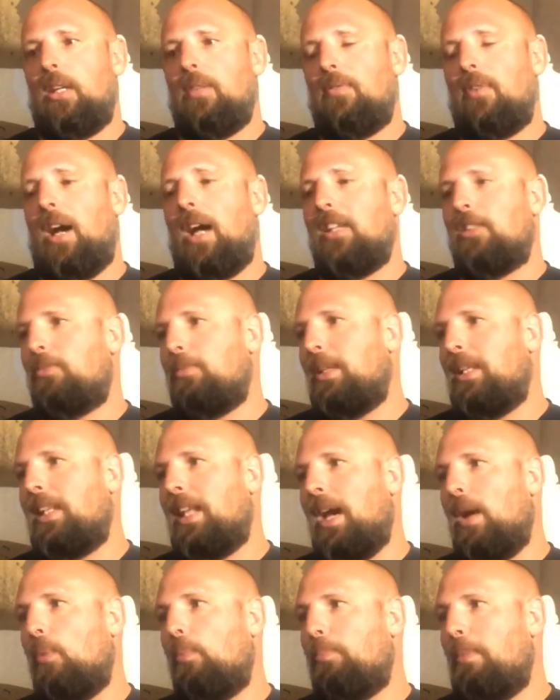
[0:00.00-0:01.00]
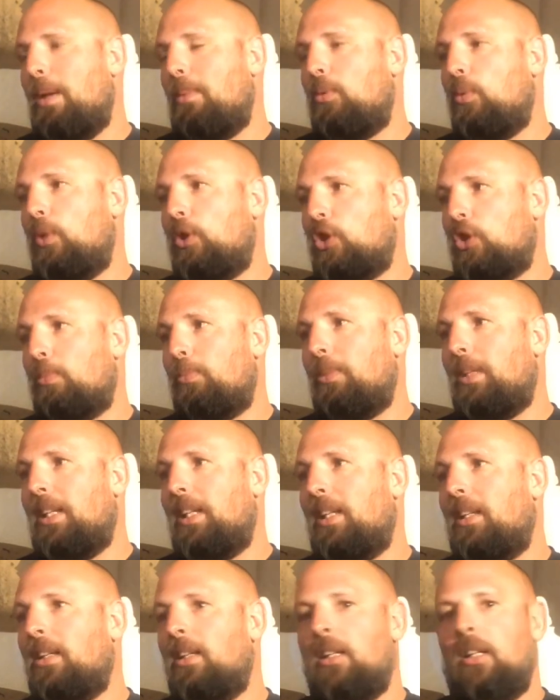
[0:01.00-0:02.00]
advised me that maybe we should
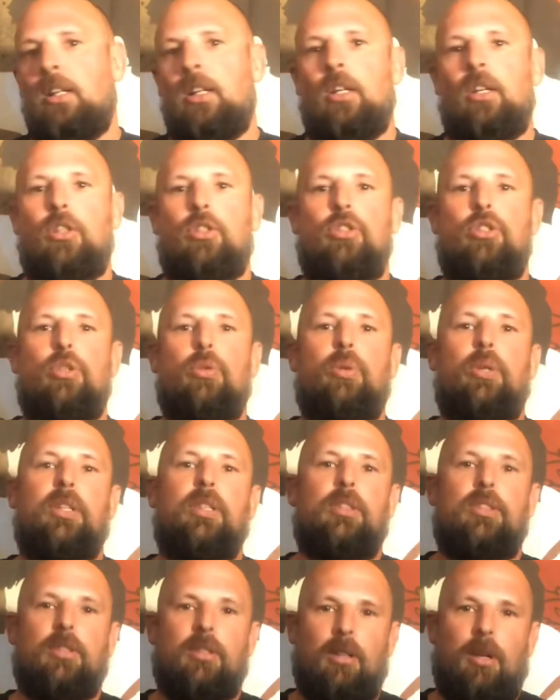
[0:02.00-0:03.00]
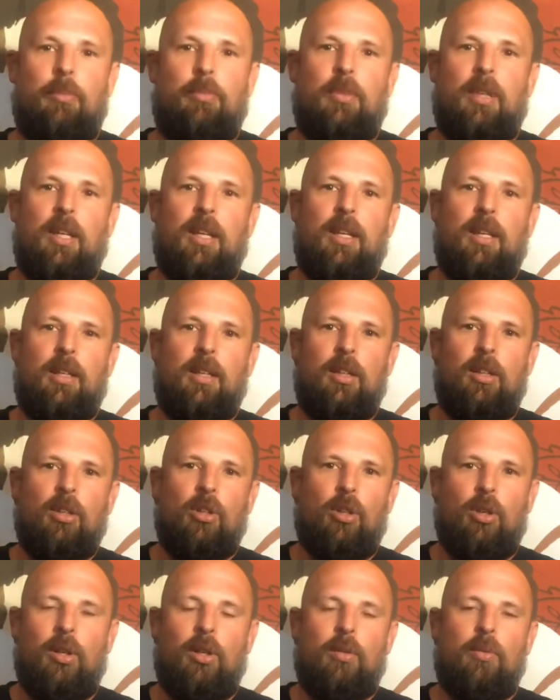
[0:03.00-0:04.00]
be doing something a
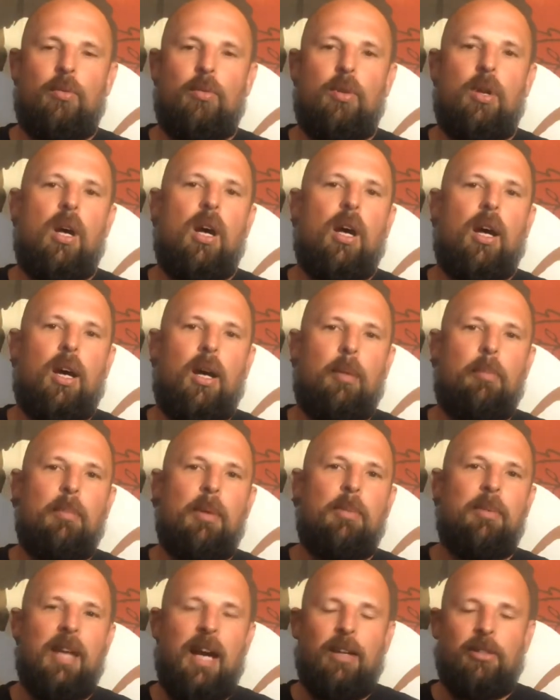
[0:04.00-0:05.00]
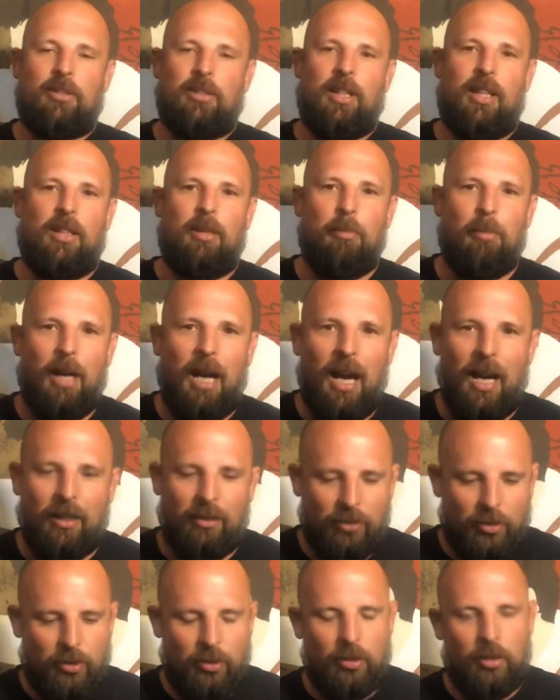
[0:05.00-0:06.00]
little uh, maybe outside the
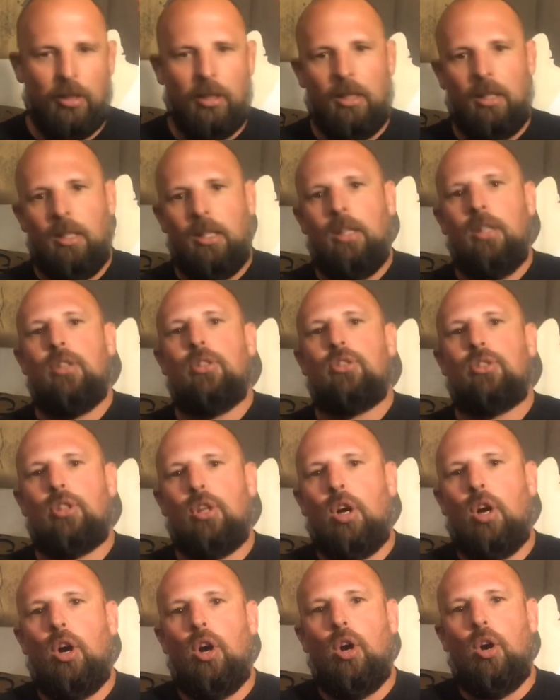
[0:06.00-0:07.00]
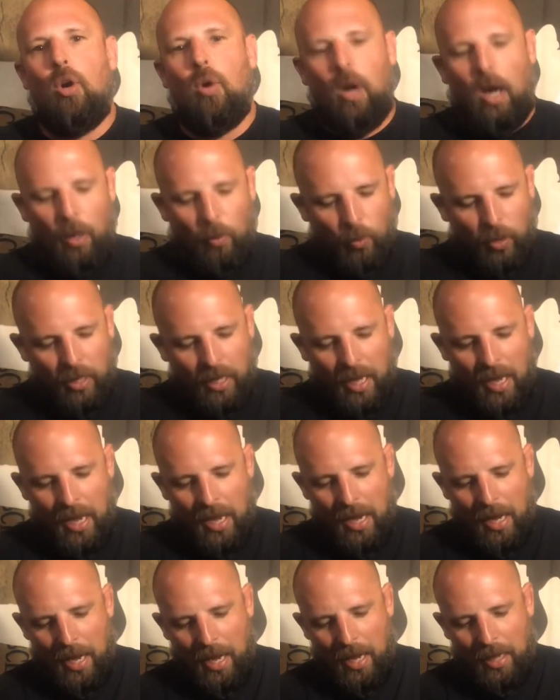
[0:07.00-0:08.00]
box. So I went
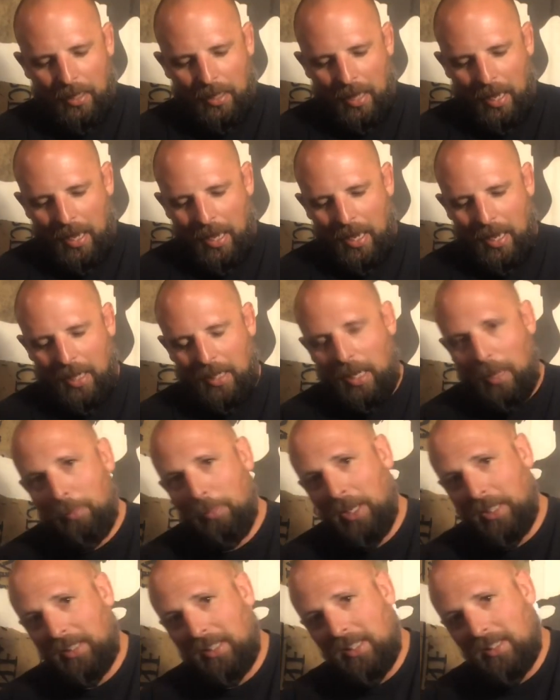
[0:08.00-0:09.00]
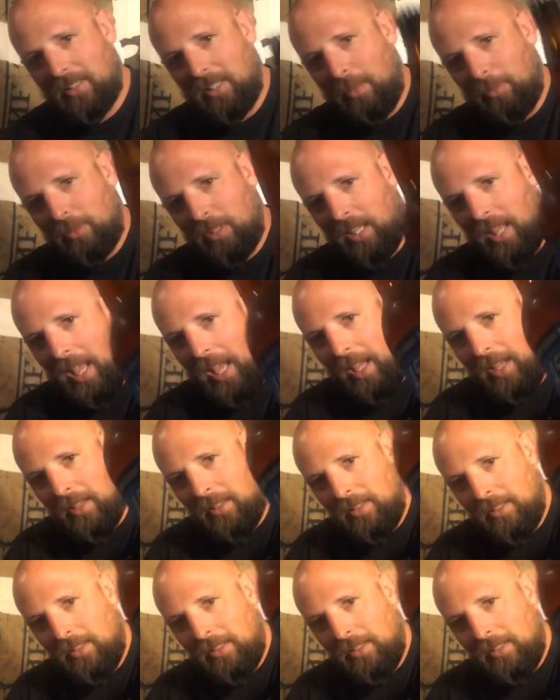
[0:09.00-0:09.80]
ahead and I picked this up today.